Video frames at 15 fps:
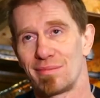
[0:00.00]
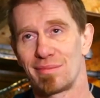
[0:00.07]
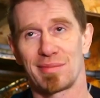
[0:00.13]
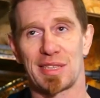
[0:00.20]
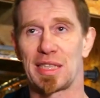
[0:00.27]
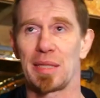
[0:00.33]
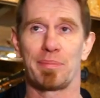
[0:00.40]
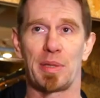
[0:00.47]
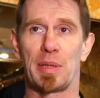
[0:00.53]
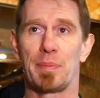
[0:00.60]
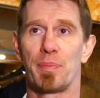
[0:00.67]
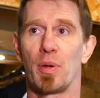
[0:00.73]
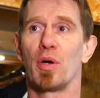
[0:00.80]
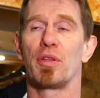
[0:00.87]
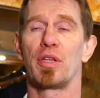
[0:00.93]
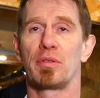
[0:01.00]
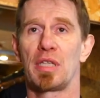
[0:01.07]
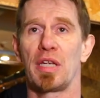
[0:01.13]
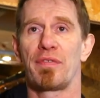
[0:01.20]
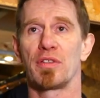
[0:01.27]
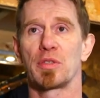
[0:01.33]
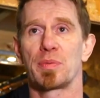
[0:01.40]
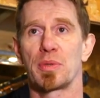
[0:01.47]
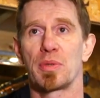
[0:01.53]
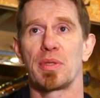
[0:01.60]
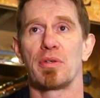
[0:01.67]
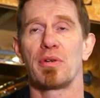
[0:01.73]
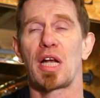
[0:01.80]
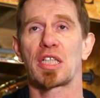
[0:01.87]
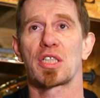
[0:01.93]
simply put, the difference between
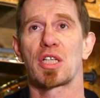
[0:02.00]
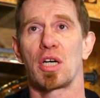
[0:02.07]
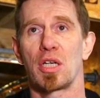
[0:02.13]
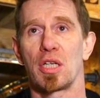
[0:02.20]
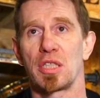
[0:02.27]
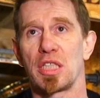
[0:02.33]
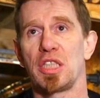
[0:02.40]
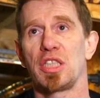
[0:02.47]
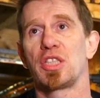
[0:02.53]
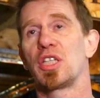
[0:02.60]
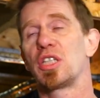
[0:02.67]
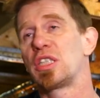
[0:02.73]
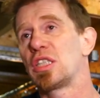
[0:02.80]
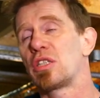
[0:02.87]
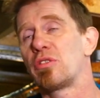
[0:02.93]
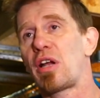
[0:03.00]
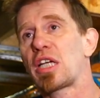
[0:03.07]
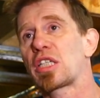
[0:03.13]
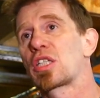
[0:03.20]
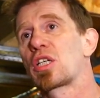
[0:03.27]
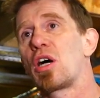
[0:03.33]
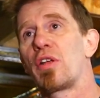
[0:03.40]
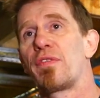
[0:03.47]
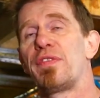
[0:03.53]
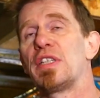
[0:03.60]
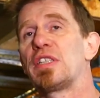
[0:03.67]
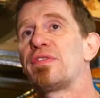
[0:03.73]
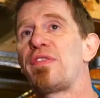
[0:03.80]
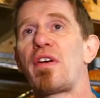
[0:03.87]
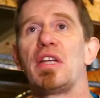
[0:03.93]
a rash guard and a t-shirt is a rash guard
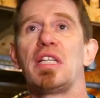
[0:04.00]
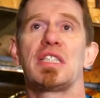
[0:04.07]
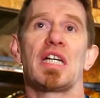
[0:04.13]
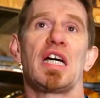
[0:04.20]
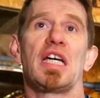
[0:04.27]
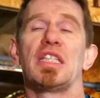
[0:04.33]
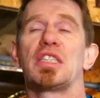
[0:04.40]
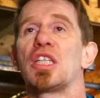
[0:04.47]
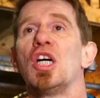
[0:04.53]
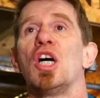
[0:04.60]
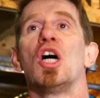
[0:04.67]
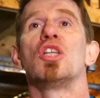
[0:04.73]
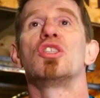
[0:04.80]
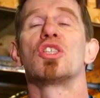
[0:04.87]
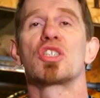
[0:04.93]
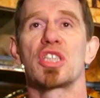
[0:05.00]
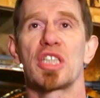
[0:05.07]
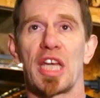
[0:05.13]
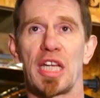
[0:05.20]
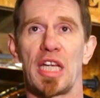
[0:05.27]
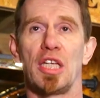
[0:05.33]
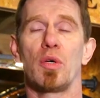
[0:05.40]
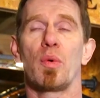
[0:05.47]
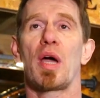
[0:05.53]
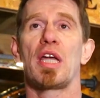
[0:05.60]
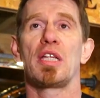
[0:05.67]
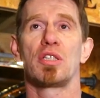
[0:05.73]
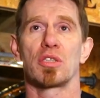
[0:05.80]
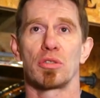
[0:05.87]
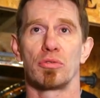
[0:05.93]
fits very tight, it doesn't get in your
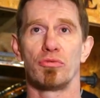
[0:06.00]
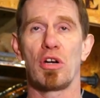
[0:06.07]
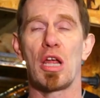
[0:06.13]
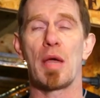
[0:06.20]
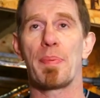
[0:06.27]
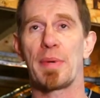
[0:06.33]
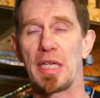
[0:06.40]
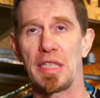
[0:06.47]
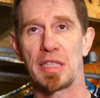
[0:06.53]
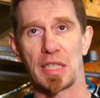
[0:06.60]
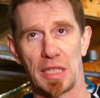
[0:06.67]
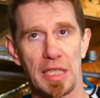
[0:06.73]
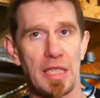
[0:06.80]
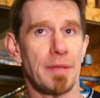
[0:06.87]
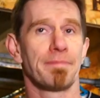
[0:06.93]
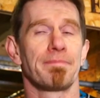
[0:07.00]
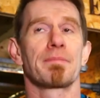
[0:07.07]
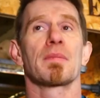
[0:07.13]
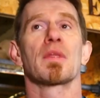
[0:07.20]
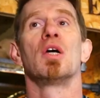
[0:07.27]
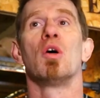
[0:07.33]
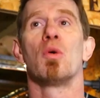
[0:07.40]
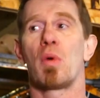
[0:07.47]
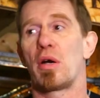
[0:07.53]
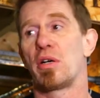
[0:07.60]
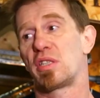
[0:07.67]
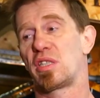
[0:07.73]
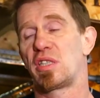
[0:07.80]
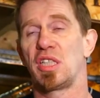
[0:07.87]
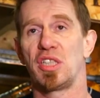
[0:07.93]
way, it doesn't rip easily,
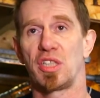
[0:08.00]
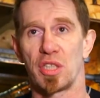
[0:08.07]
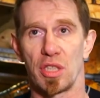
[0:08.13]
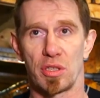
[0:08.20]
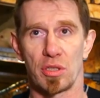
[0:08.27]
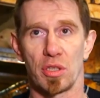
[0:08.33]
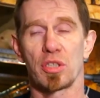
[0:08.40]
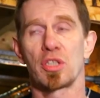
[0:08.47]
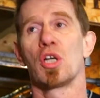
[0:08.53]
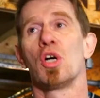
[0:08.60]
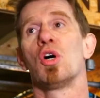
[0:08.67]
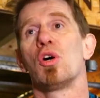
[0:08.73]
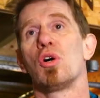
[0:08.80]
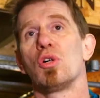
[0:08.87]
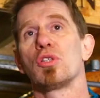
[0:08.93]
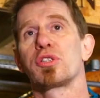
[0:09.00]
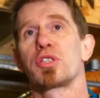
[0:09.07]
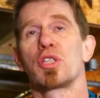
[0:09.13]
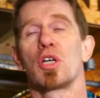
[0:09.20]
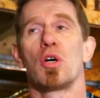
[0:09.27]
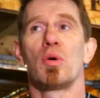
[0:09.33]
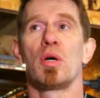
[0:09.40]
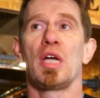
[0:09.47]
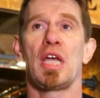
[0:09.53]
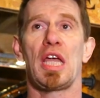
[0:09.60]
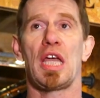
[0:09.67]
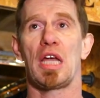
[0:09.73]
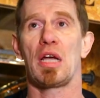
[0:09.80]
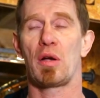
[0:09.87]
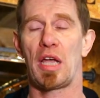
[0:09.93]
whereas a t-shirt does. Also,
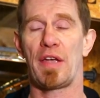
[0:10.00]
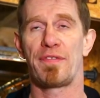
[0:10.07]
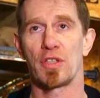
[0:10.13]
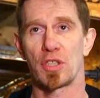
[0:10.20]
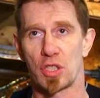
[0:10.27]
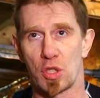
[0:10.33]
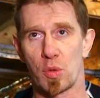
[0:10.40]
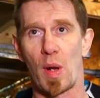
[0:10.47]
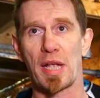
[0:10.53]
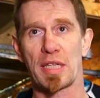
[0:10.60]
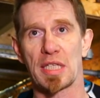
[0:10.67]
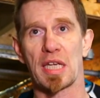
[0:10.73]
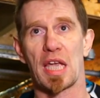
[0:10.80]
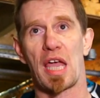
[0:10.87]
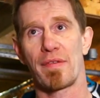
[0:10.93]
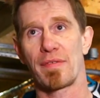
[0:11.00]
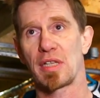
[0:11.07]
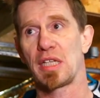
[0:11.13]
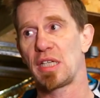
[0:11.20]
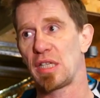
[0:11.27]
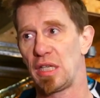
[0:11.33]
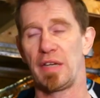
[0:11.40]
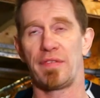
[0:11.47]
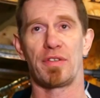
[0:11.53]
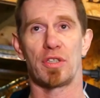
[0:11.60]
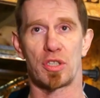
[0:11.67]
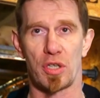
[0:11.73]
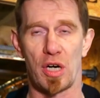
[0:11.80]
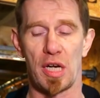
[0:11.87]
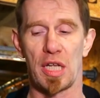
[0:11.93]
if you're sweating heavily, if you're
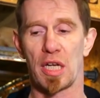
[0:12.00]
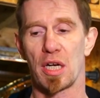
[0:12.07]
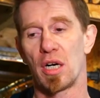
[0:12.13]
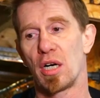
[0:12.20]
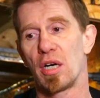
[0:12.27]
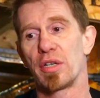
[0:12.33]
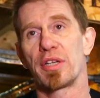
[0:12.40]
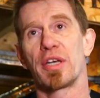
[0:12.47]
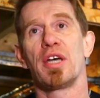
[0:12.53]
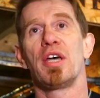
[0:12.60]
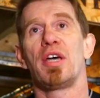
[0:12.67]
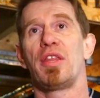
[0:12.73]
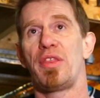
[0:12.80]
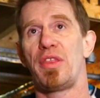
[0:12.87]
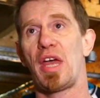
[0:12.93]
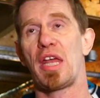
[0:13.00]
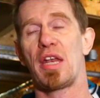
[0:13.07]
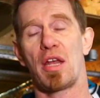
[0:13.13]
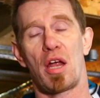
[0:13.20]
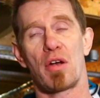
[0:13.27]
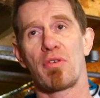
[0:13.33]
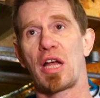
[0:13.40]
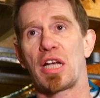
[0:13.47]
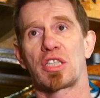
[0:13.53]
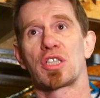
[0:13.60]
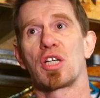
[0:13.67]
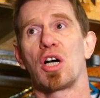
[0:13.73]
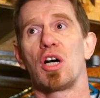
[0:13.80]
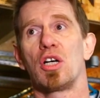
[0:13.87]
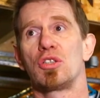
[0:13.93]
training hard, then a rash
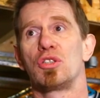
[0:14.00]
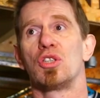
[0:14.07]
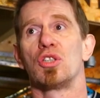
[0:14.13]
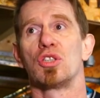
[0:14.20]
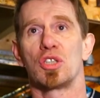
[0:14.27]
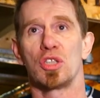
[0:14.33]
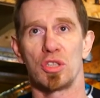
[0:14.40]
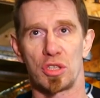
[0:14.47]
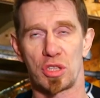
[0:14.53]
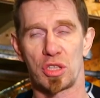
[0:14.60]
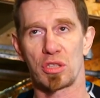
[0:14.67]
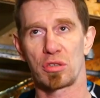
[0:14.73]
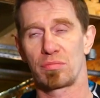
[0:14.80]
guard doesn't